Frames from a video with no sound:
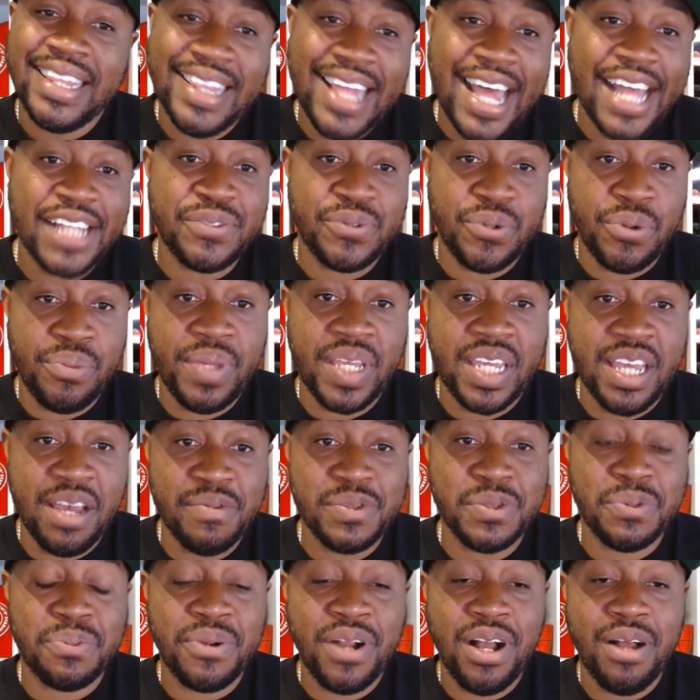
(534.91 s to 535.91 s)
that's where it
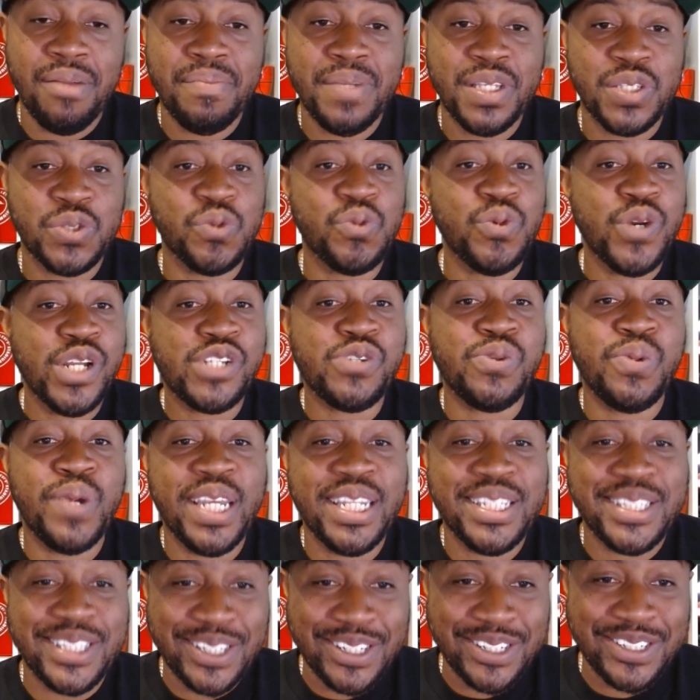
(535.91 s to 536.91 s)
becomes a problem. Is which
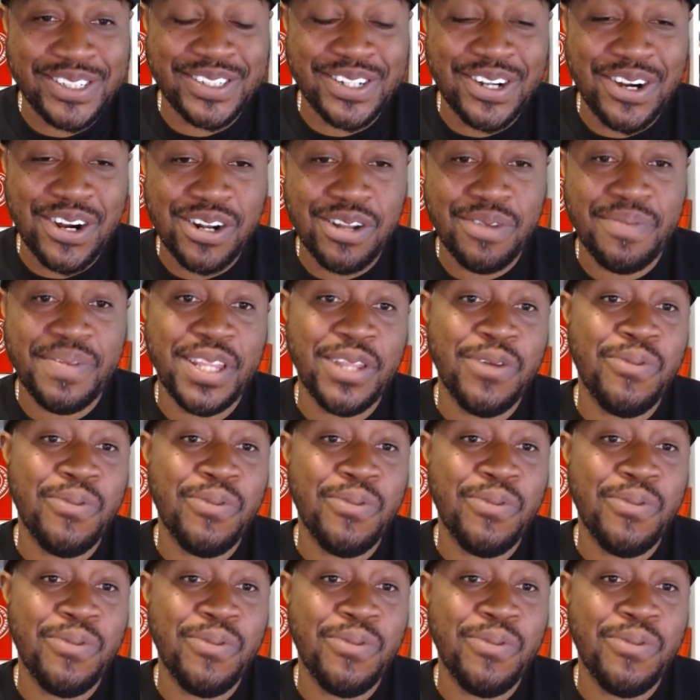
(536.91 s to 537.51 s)
week do you start him?